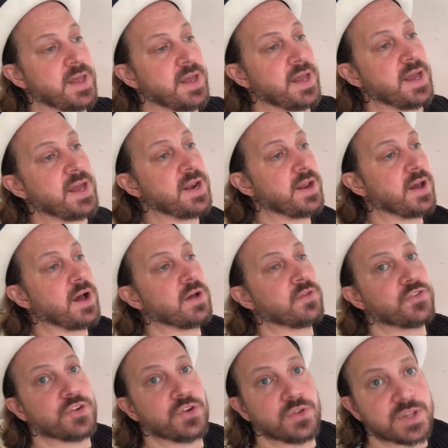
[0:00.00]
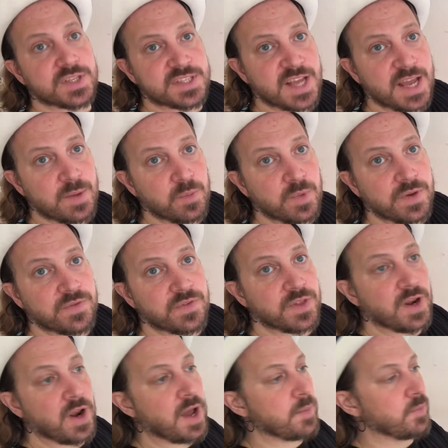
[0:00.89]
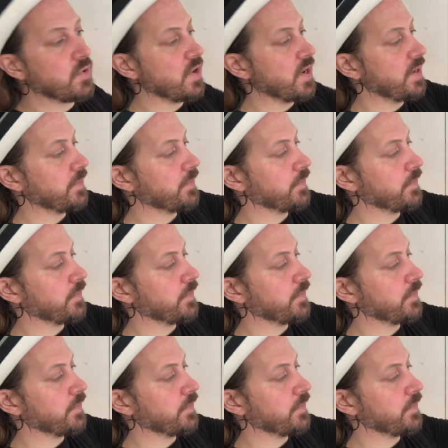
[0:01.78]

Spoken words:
And I'll do the same with the lime green.